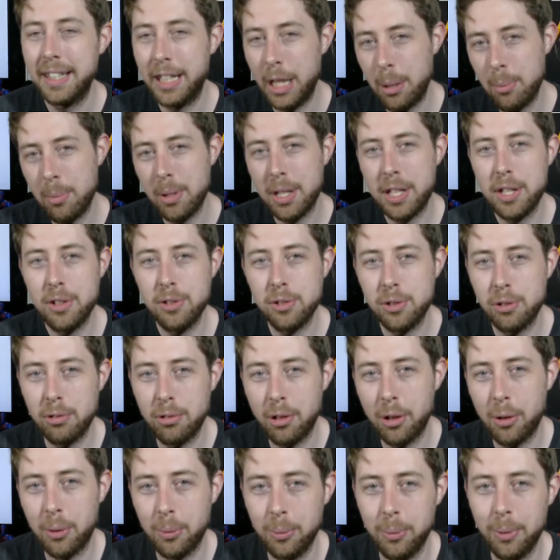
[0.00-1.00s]
gimmick is the
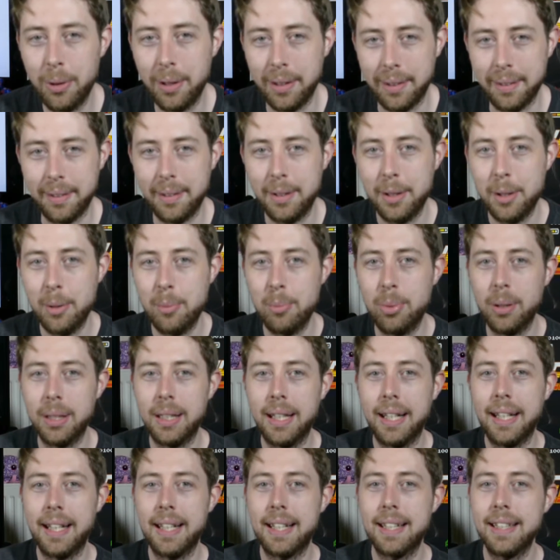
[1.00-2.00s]
wrong word, but
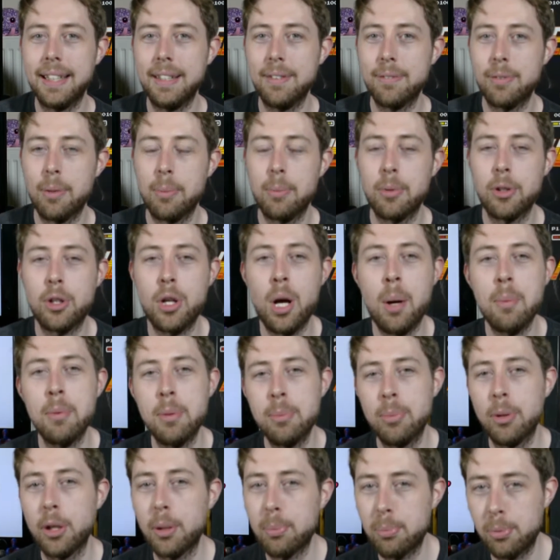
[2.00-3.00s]
like from a
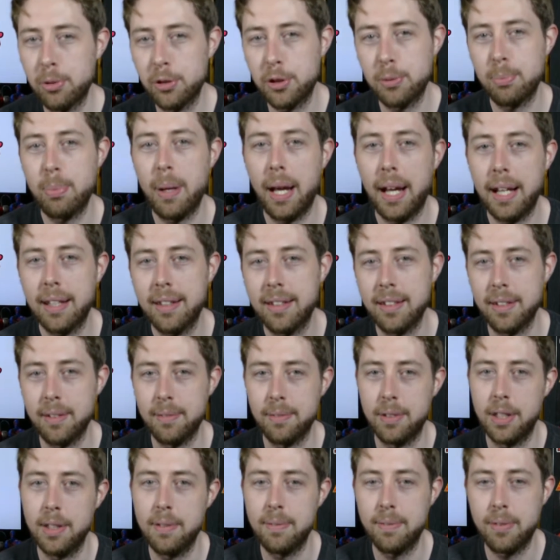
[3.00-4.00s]
comic book
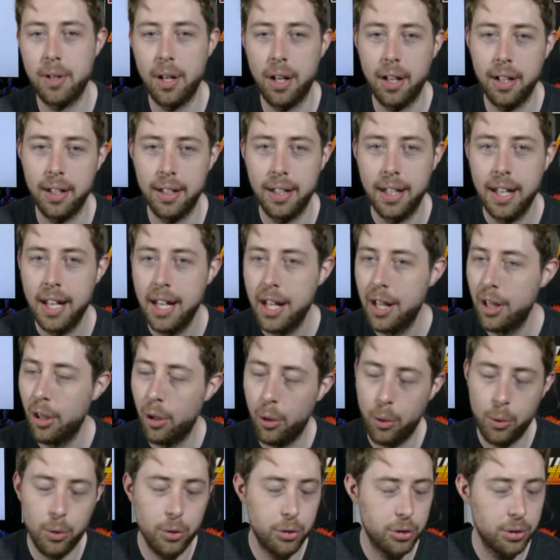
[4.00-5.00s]
perspective, they've
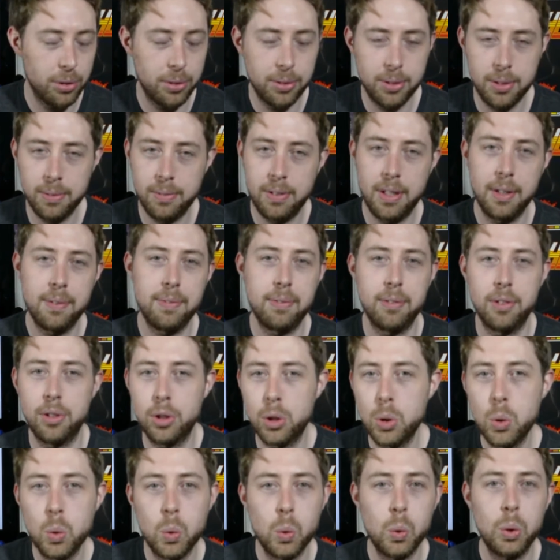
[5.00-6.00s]
got all sorts of
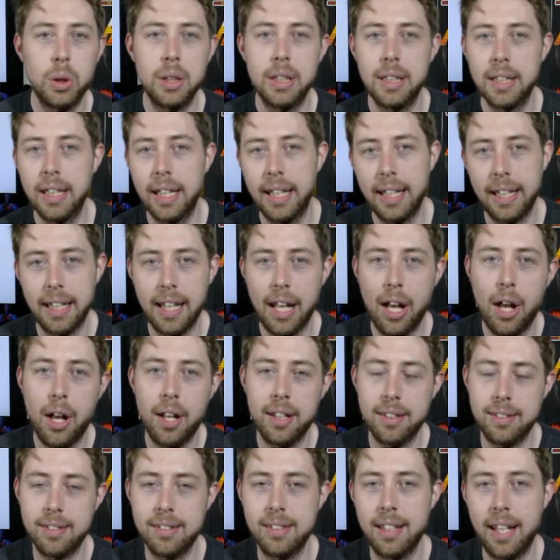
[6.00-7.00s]
different cool like
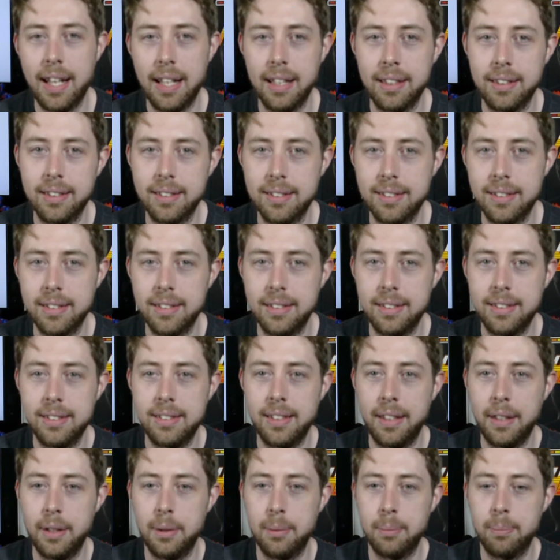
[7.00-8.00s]
art styles,
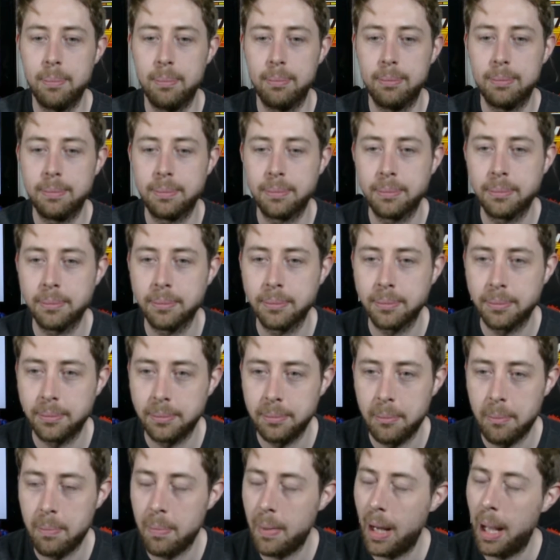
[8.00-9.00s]
and
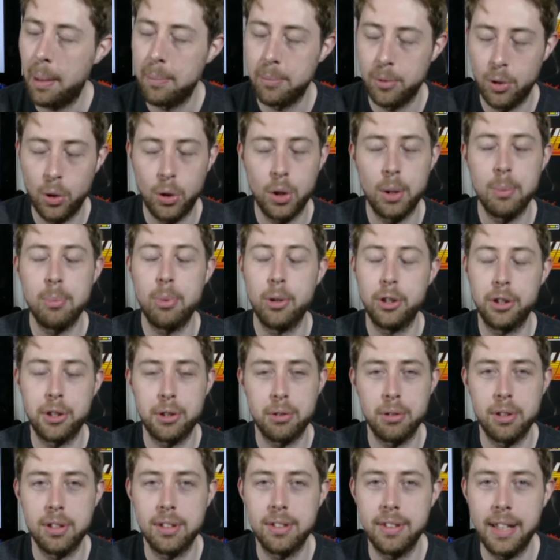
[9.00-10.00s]
I'm going to
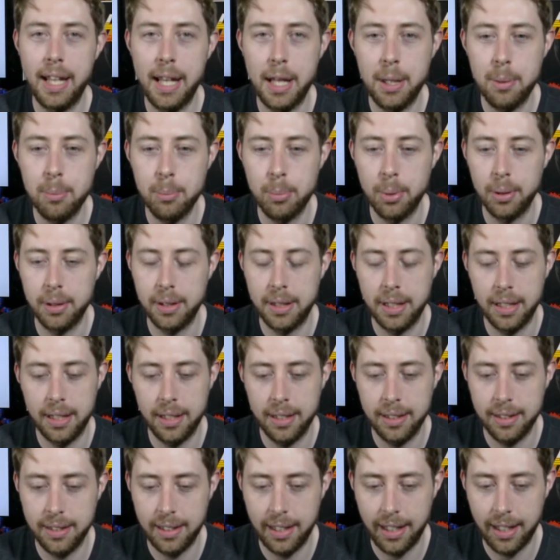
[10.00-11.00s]
butcher his name, but
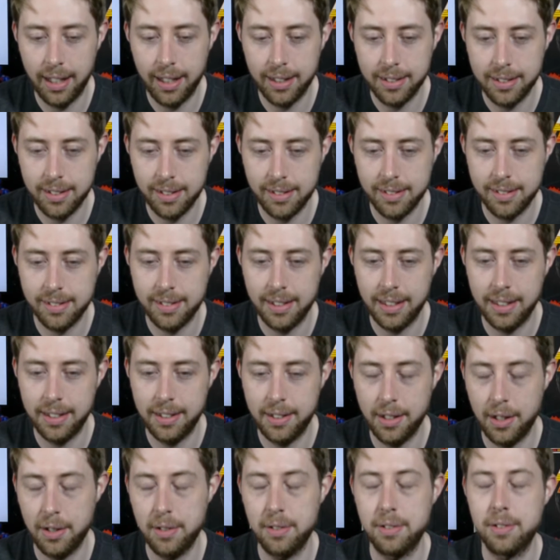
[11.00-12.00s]
the artist that
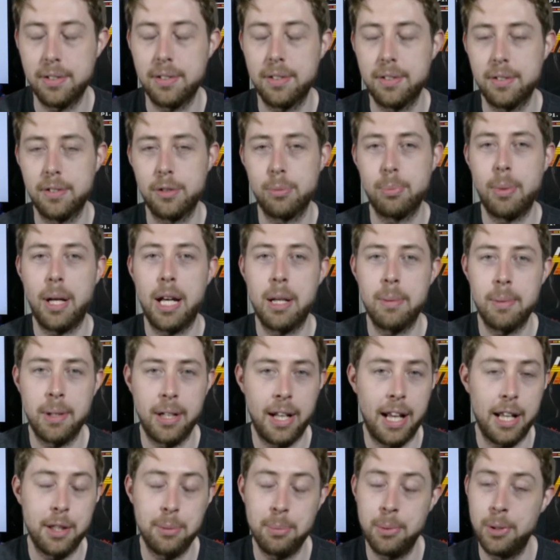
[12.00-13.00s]
does
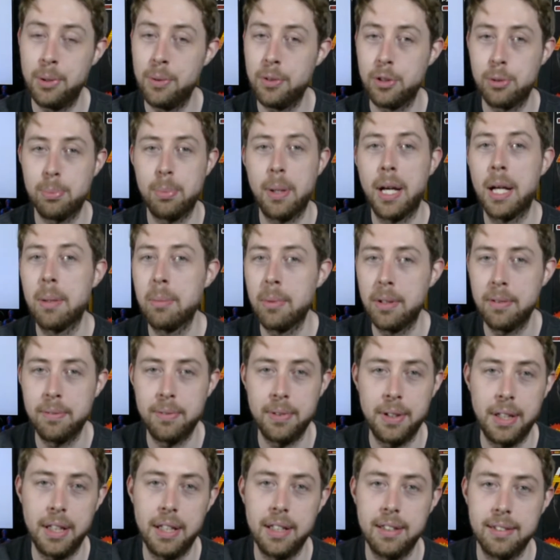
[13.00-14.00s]
Spider-Man, has been doing Spider-Man
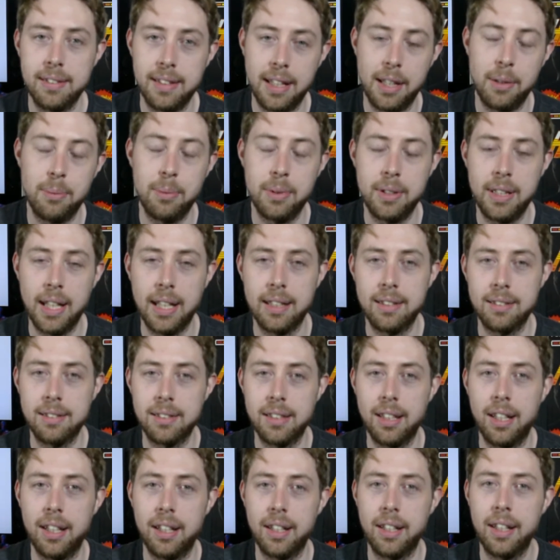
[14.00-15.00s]
for years now with Dan
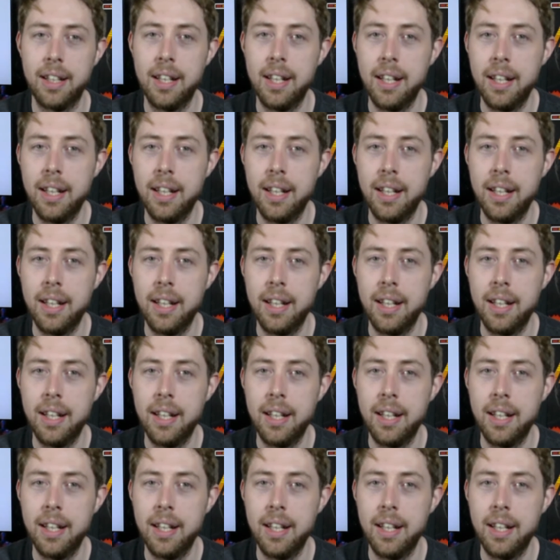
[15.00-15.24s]
Slott,